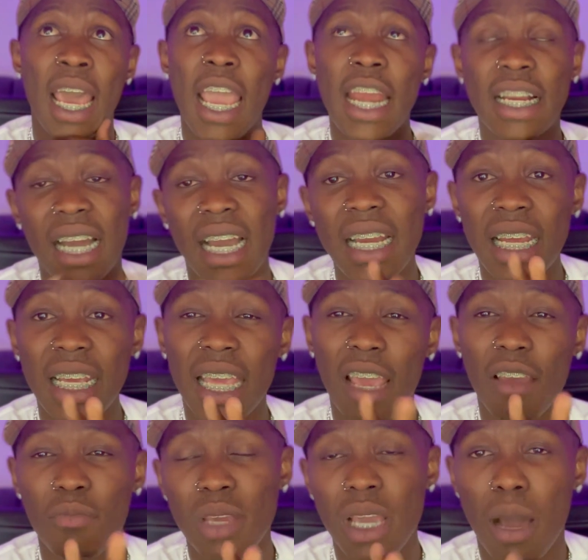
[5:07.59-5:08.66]
it kind of
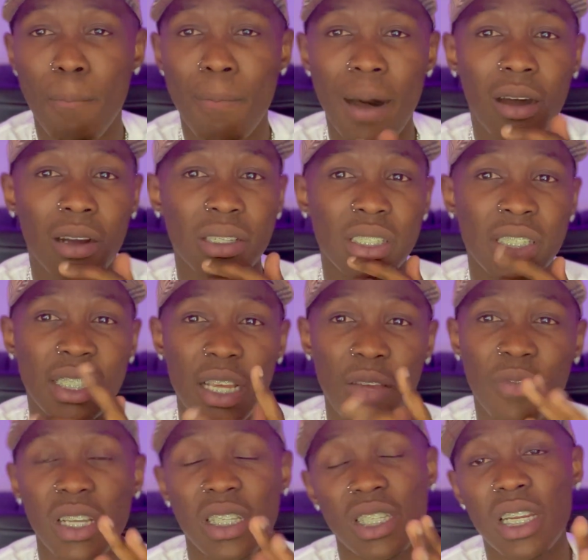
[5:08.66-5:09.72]
gave me about
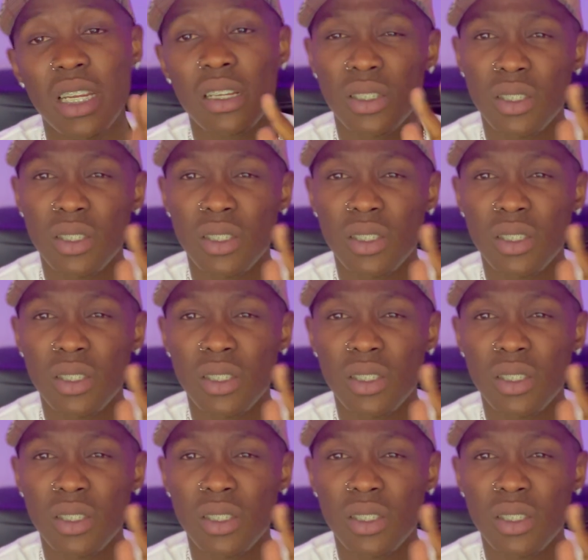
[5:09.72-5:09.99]
70,